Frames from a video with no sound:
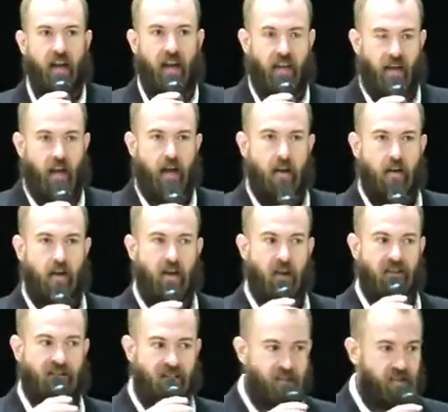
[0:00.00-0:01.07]
And I got
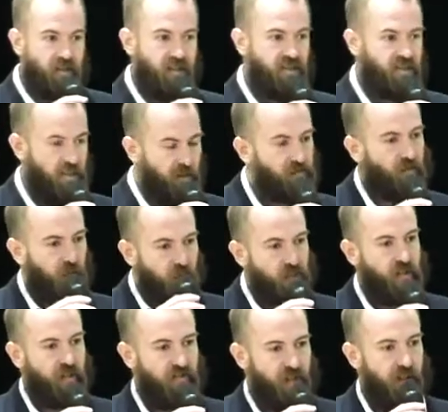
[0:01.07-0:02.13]
essentially some
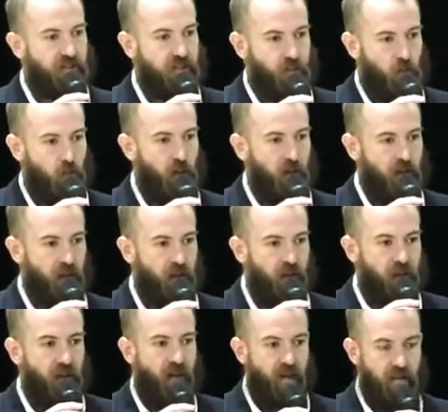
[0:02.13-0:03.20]
version of that story.
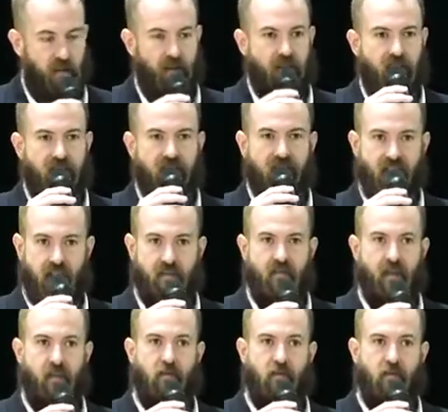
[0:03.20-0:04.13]
And then the same